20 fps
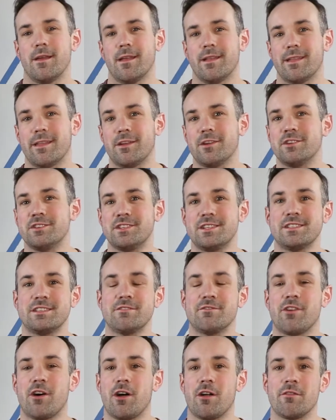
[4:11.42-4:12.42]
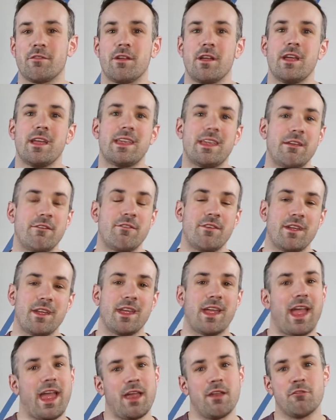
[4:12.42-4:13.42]
Liturgies involve
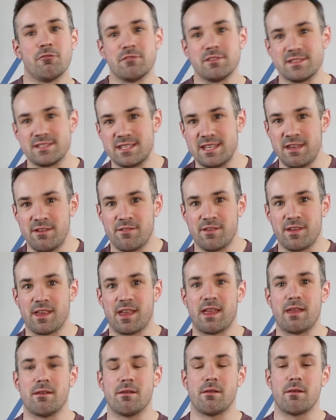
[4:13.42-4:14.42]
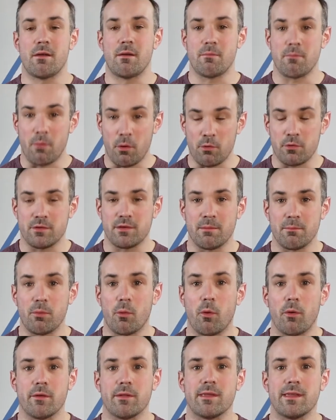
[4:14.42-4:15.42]
giving and receiving, and most
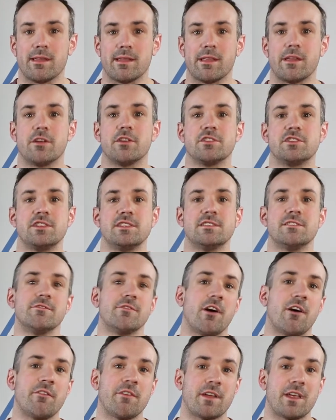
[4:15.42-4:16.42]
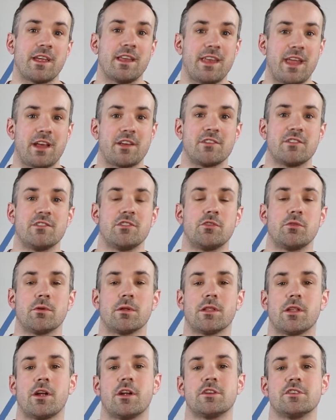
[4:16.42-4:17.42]
importantly, liturgies involve a connection to a
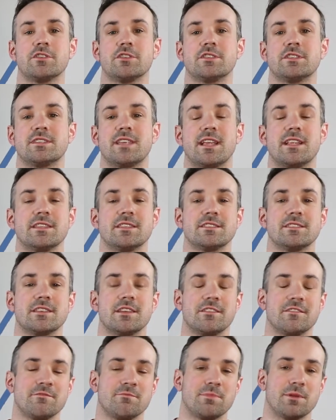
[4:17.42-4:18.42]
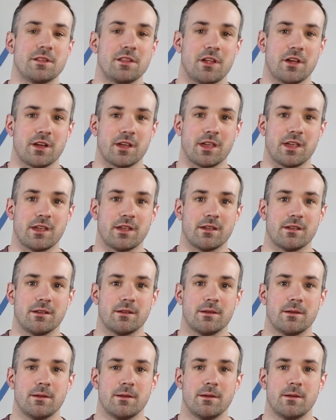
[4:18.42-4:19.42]
larger sense of belonging.
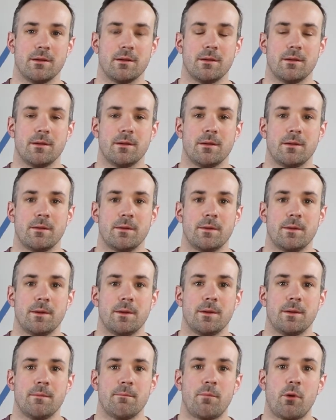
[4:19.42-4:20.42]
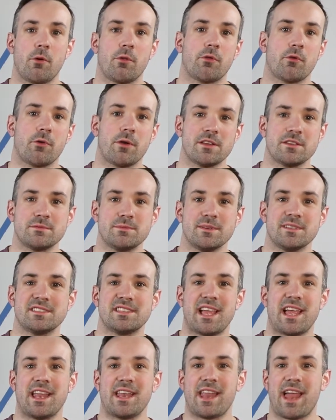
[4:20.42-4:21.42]
Both Christmas
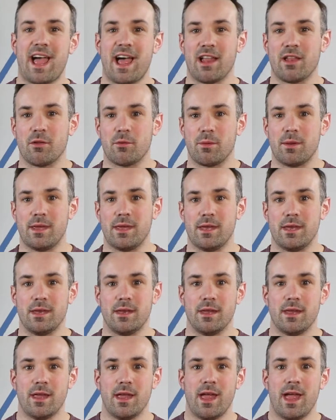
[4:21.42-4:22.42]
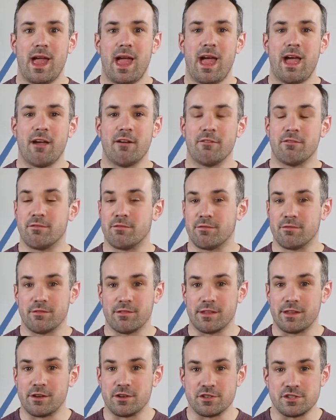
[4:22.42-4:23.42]
and Halloween have
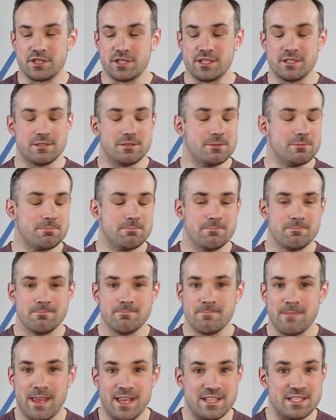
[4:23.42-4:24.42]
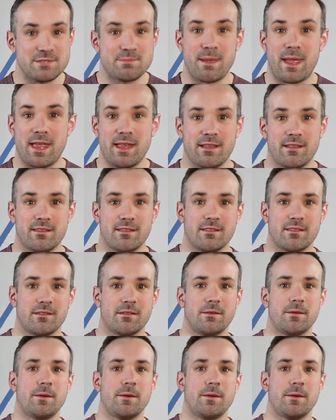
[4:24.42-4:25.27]
liturgies in spades.